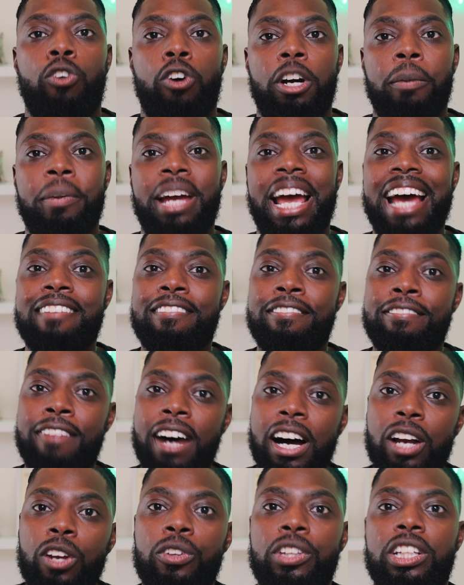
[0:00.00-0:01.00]
Form and
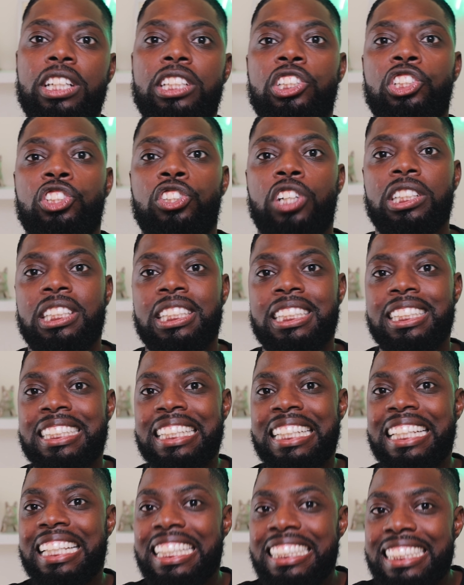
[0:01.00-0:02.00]
follow the
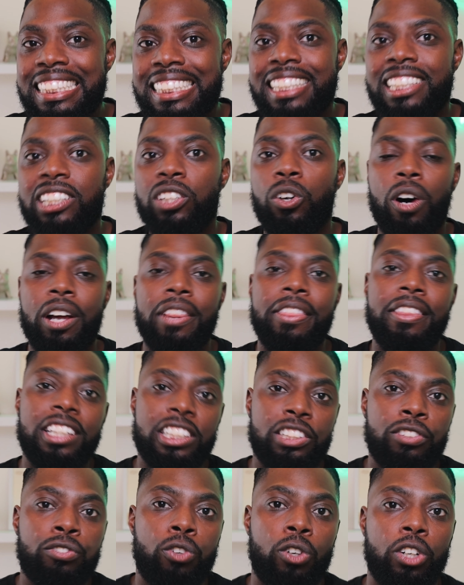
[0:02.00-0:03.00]
instructions listed on
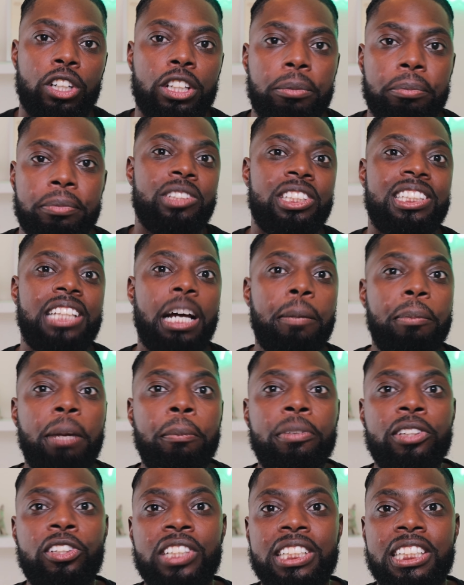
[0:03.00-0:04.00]
this form. Step
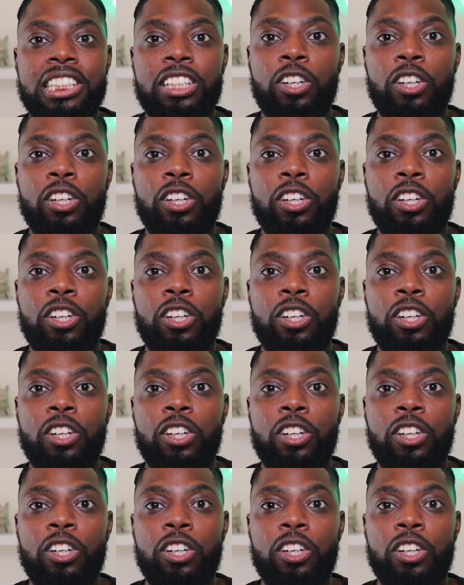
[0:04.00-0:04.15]
number three is